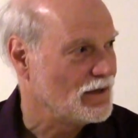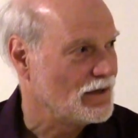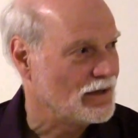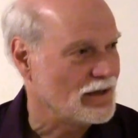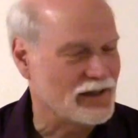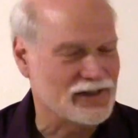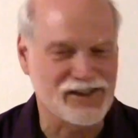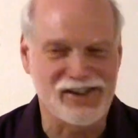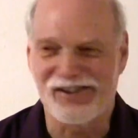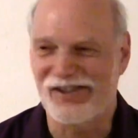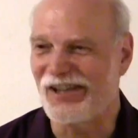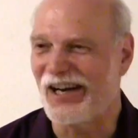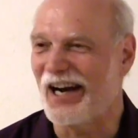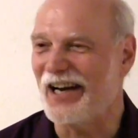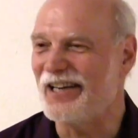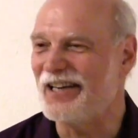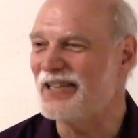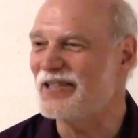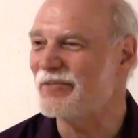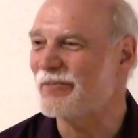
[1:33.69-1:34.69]
There's a
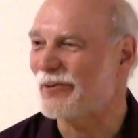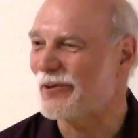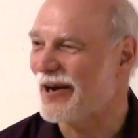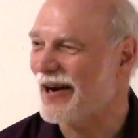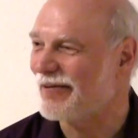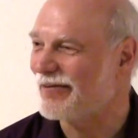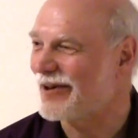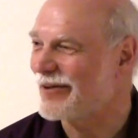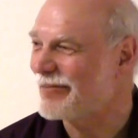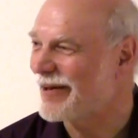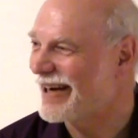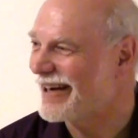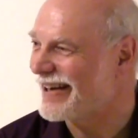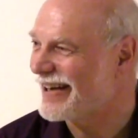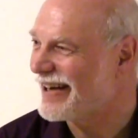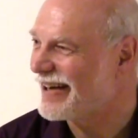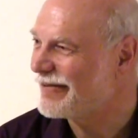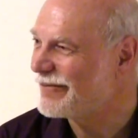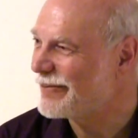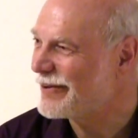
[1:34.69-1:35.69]
Chinese proverb I love